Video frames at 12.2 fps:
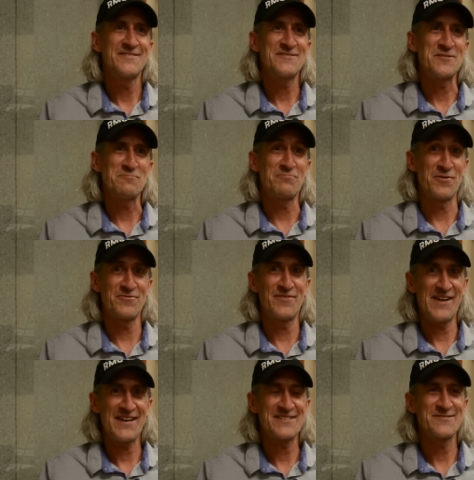to
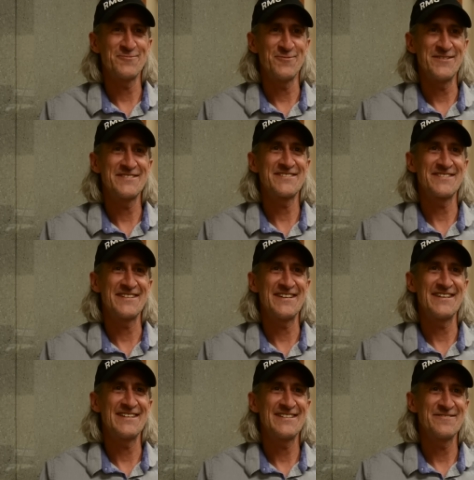perfect once,
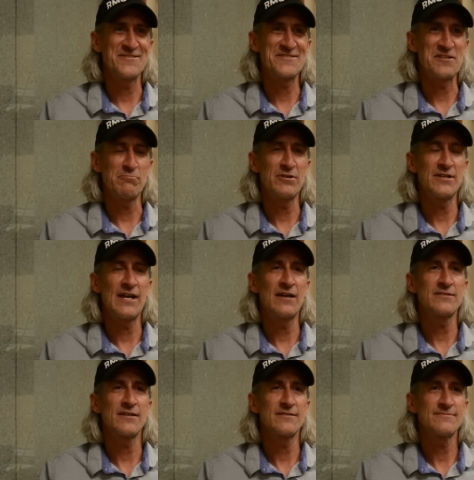uh, once they put it
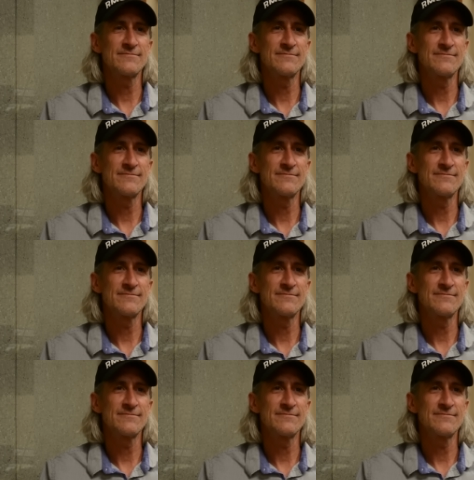out there.